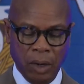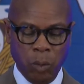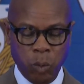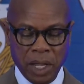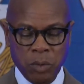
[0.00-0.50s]

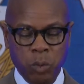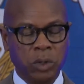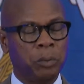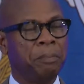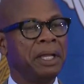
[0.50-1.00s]
we
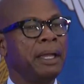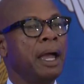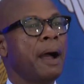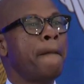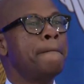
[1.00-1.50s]
will be
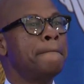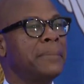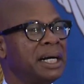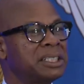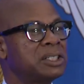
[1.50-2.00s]

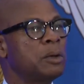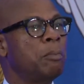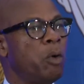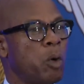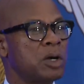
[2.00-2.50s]
much
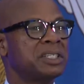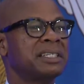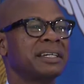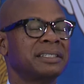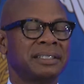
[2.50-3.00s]
more
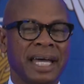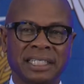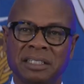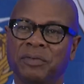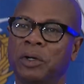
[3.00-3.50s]

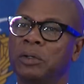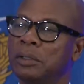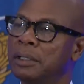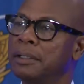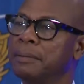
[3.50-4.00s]

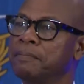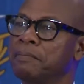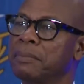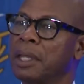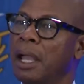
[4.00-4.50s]
successful
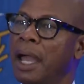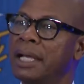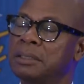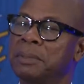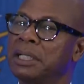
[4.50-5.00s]

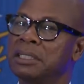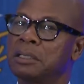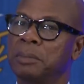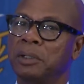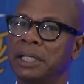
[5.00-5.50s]
as
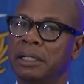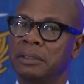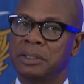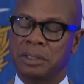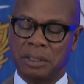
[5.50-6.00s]
municipal
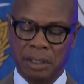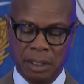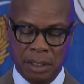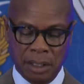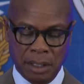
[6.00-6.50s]
leaders.
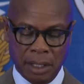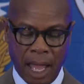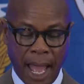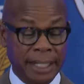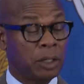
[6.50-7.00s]

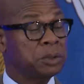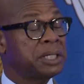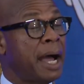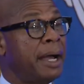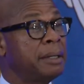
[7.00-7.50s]
I know
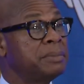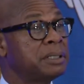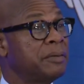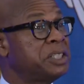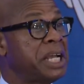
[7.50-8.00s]

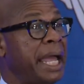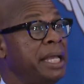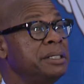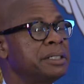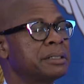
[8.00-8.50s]
times have
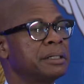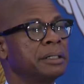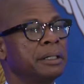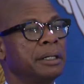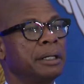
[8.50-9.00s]
changed
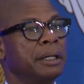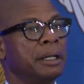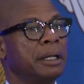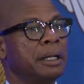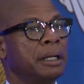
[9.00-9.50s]

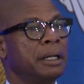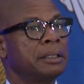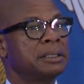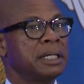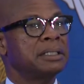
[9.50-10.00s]

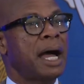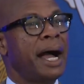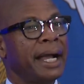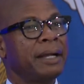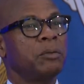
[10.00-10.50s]
since
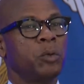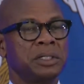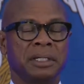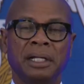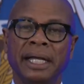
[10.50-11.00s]
I
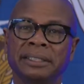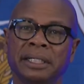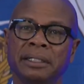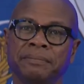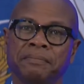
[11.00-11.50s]
was
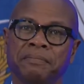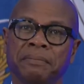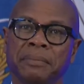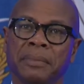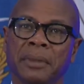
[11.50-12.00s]
elected,
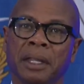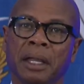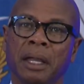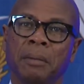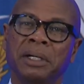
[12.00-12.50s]

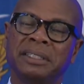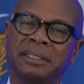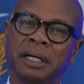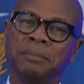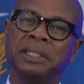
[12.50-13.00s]
but some